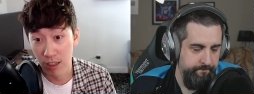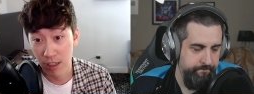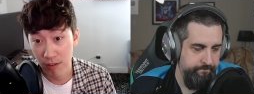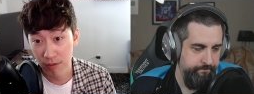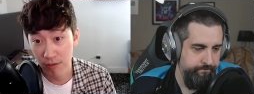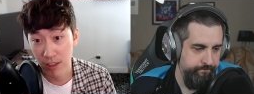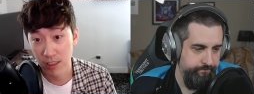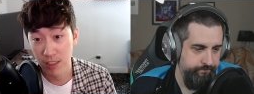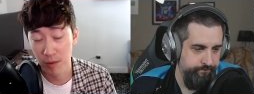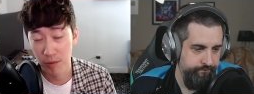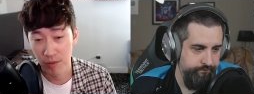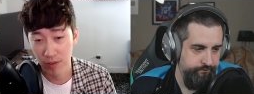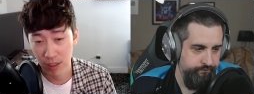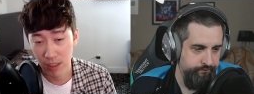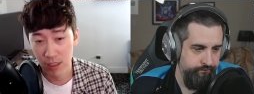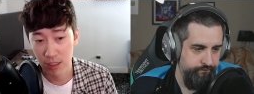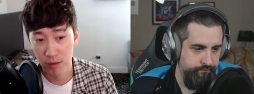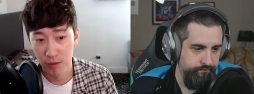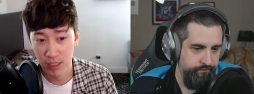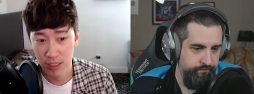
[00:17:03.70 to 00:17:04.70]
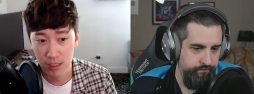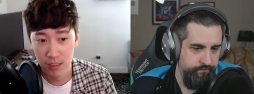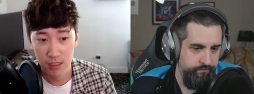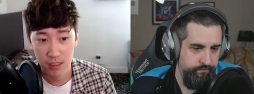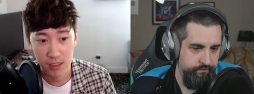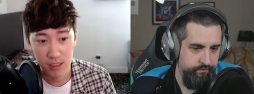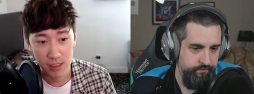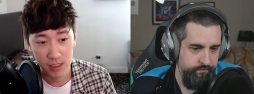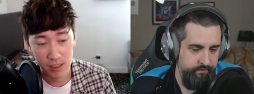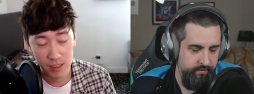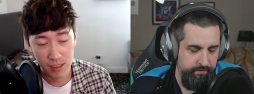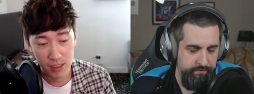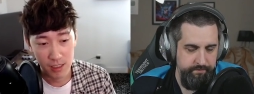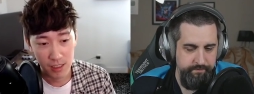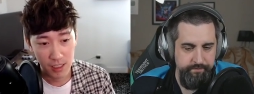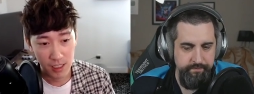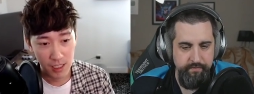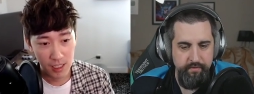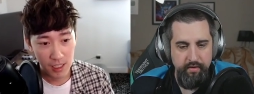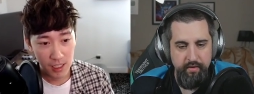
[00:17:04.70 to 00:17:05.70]
Speaker 1: enough on some of the other ones. Yep.
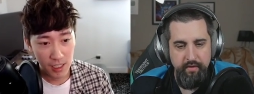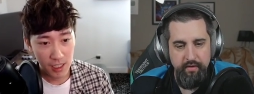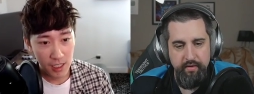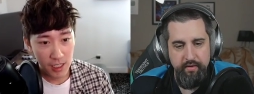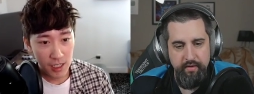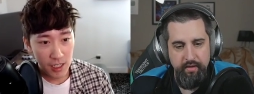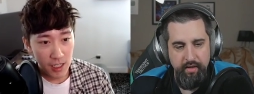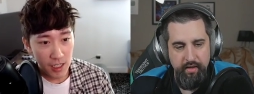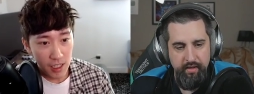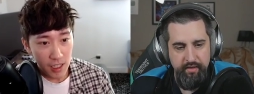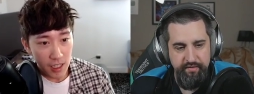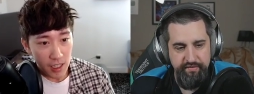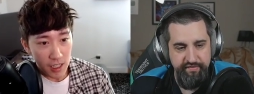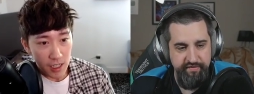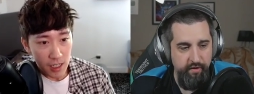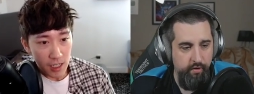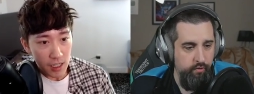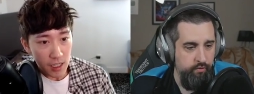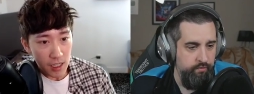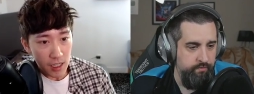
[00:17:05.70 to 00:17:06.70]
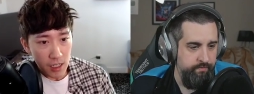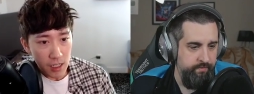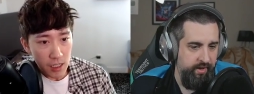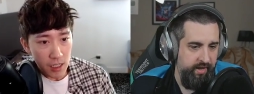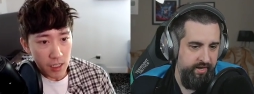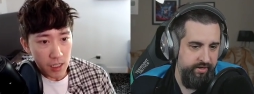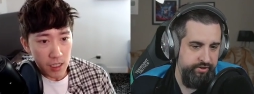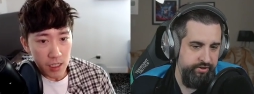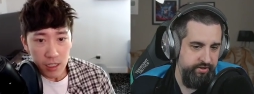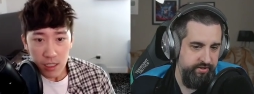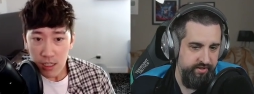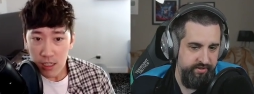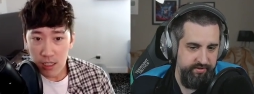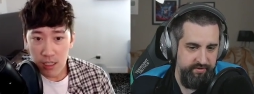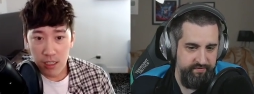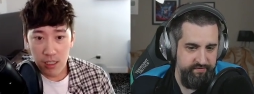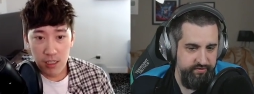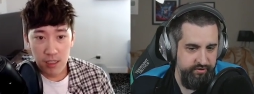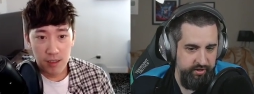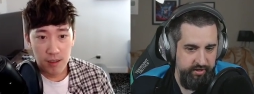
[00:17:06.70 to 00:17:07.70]
Speaker 2: Uh, I actually think
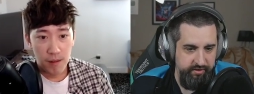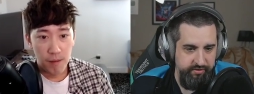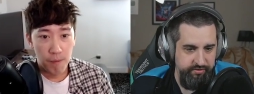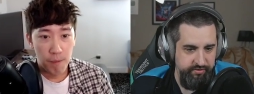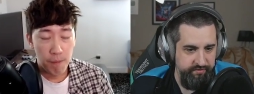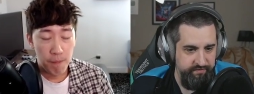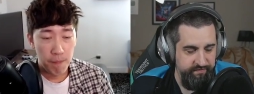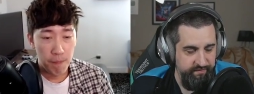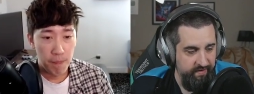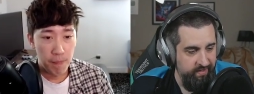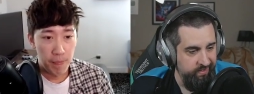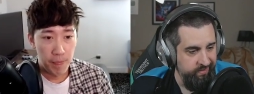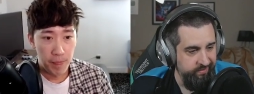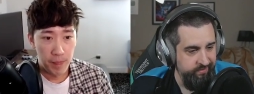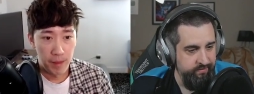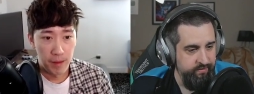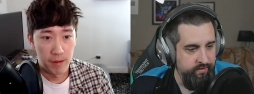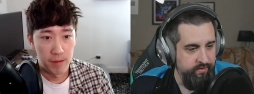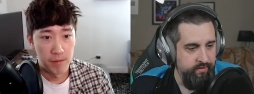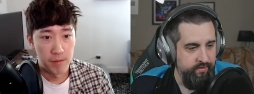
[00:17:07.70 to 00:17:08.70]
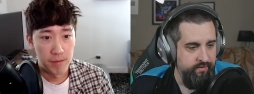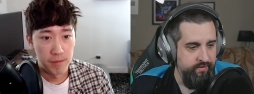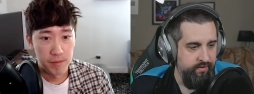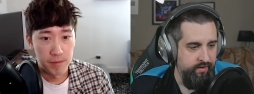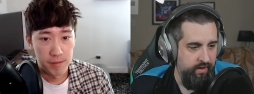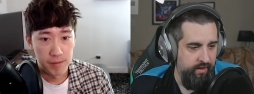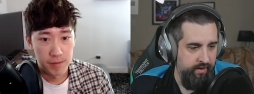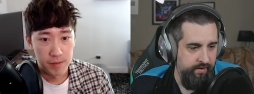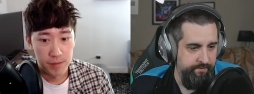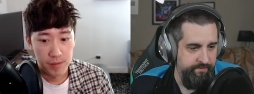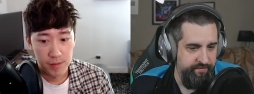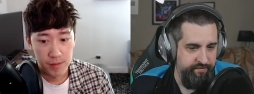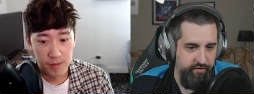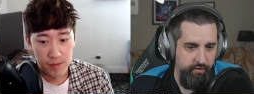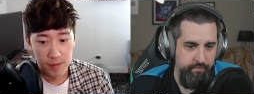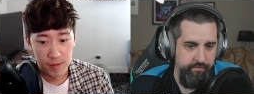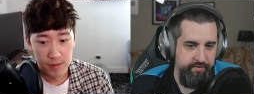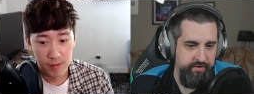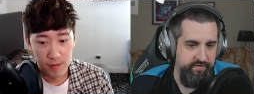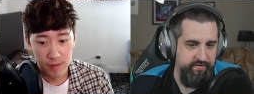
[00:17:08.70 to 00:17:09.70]
this change is fine. Um,
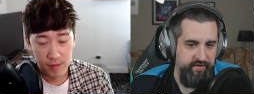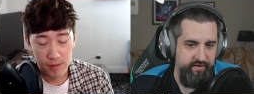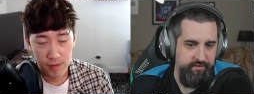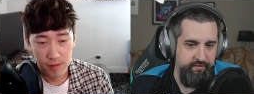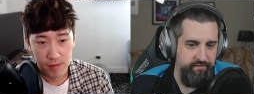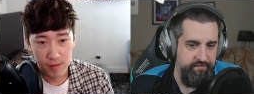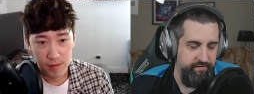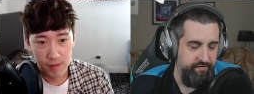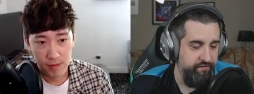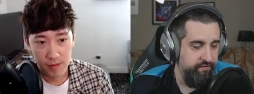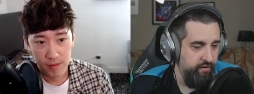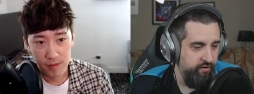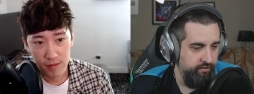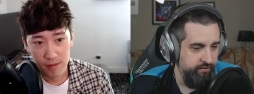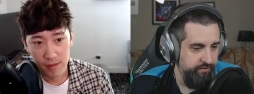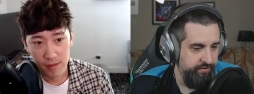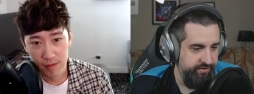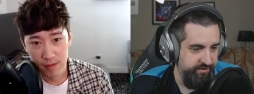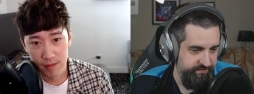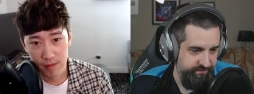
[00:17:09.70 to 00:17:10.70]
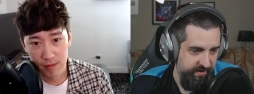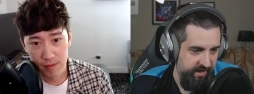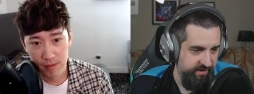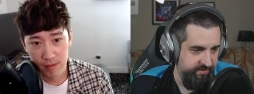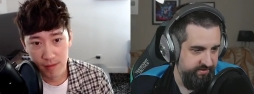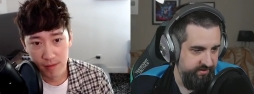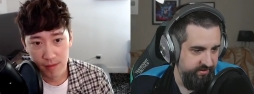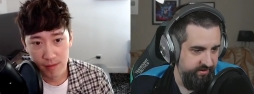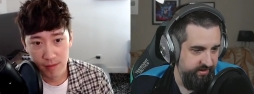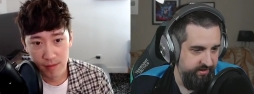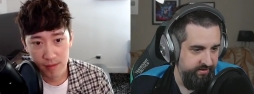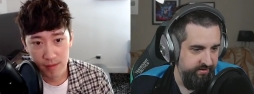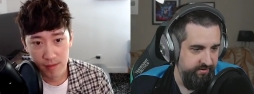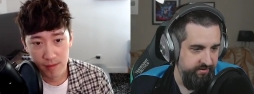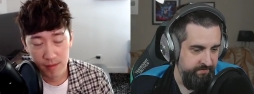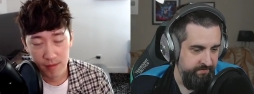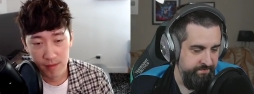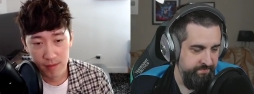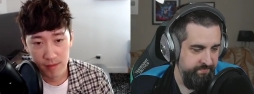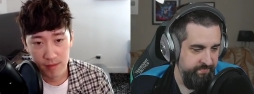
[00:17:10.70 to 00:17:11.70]
continues to struggle with the fact that like
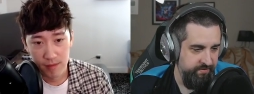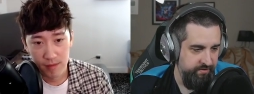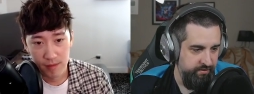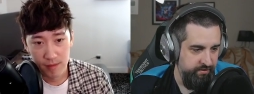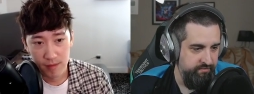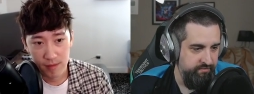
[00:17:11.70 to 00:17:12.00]
you